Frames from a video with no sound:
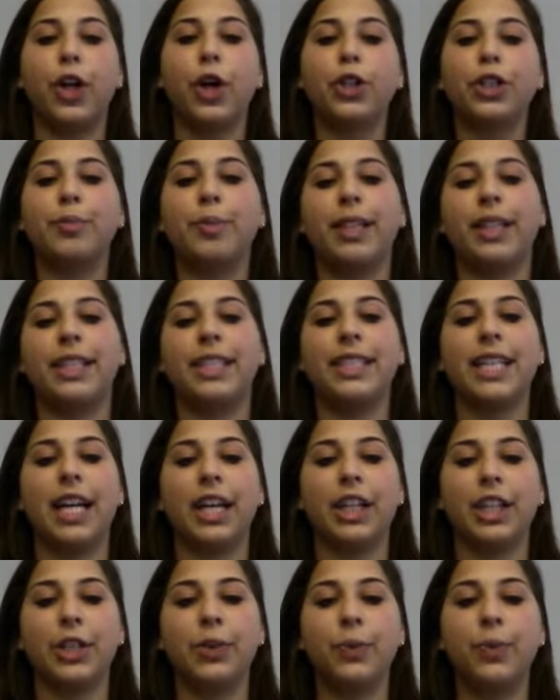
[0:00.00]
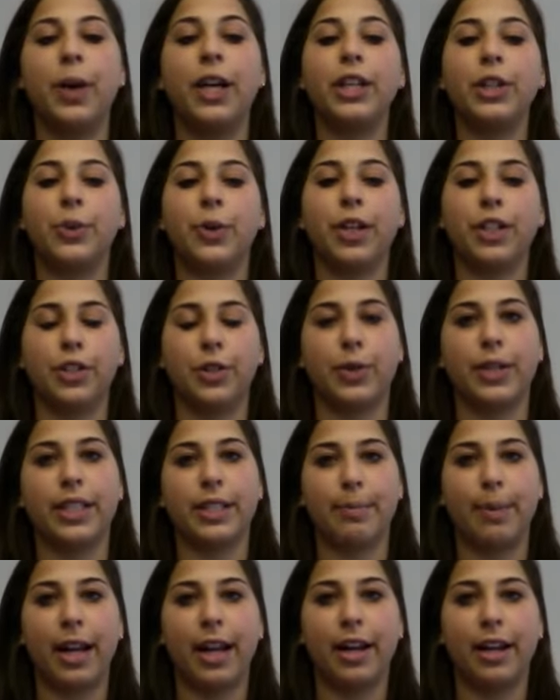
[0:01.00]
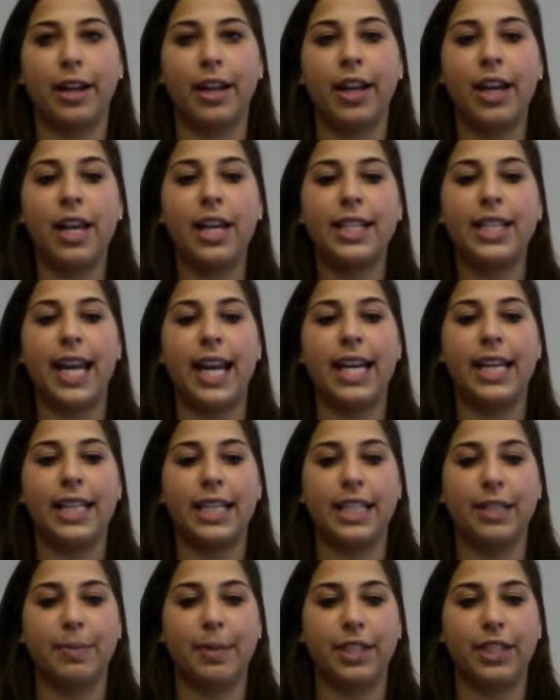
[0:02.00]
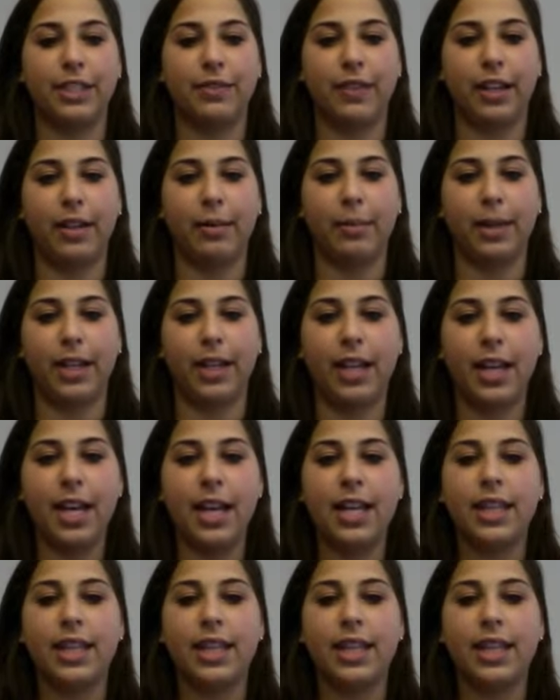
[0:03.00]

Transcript: ultimately tell you what you can do as a parent to aid in speech development.